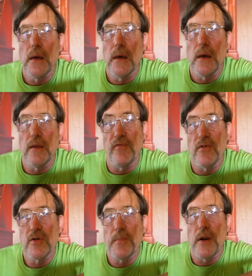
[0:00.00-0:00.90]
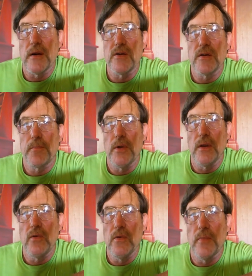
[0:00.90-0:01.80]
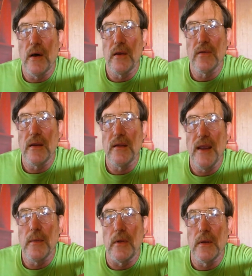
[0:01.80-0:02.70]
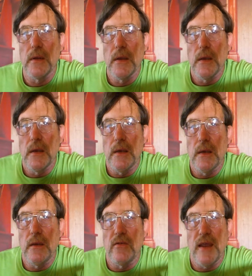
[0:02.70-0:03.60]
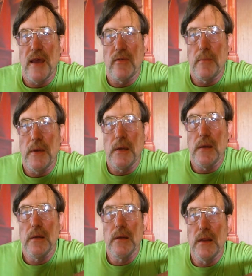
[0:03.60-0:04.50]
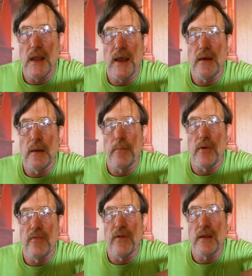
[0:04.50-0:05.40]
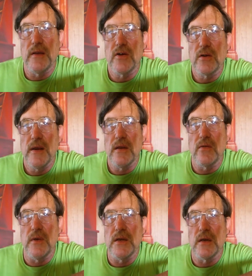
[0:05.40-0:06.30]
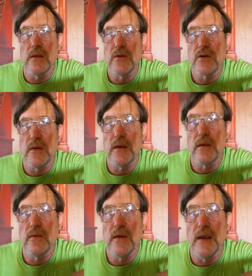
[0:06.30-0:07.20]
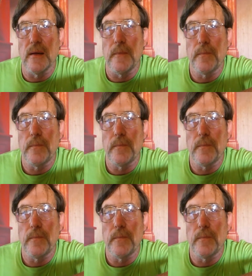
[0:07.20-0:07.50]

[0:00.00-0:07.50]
The first part is just putting the two balls on the table. They have to be lined up perfectly straight to each other, straight to the rail.